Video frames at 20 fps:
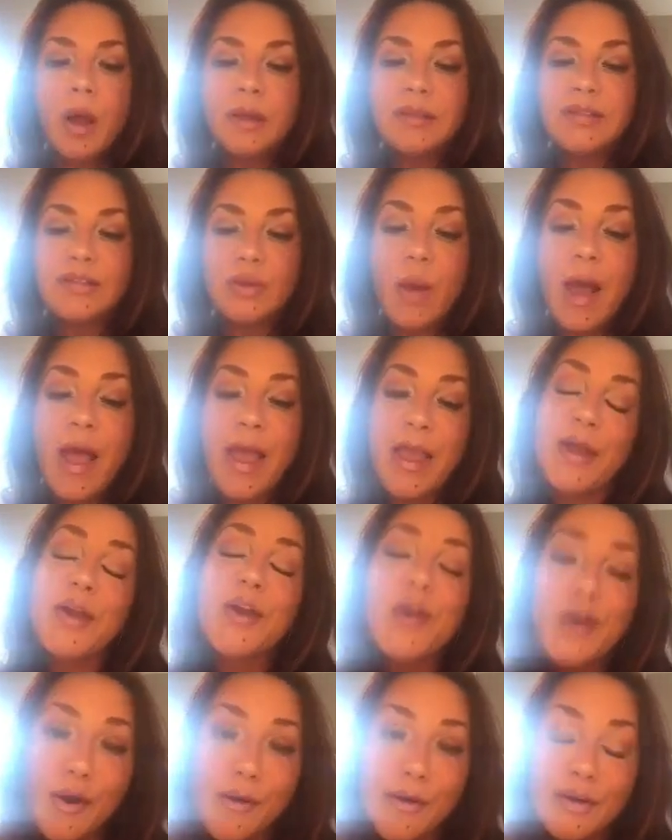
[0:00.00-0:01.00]
So I
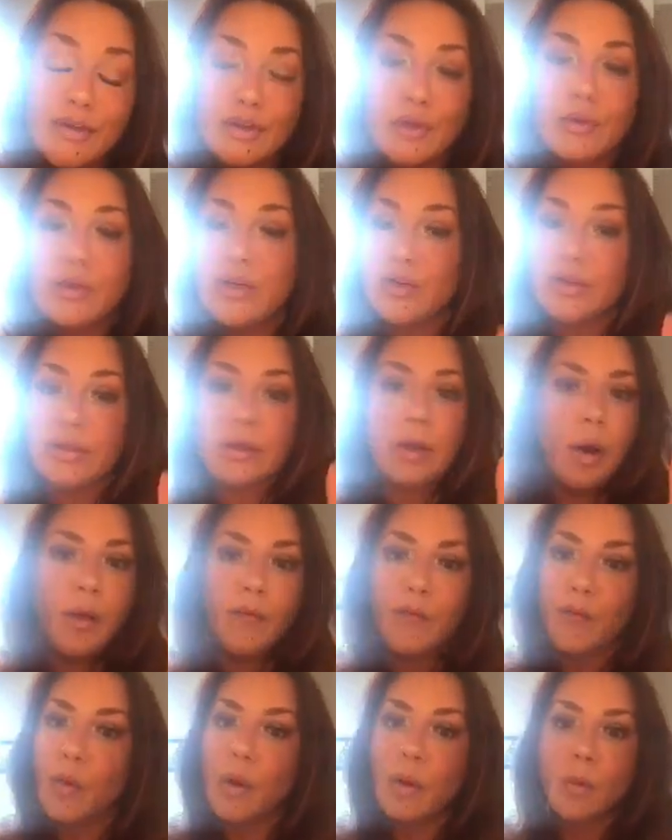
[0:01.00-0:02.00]
encourage you to just go
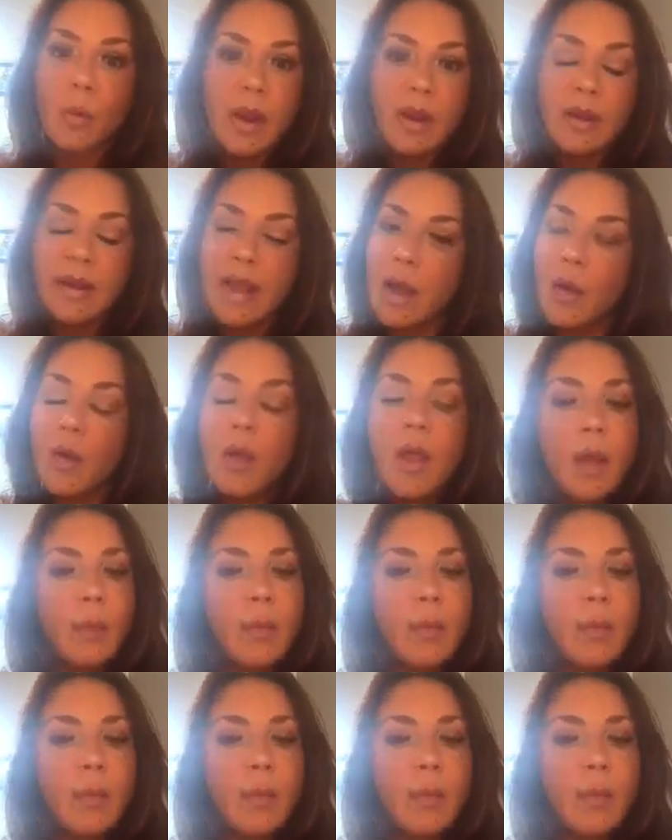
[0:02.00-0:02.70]
for it right now,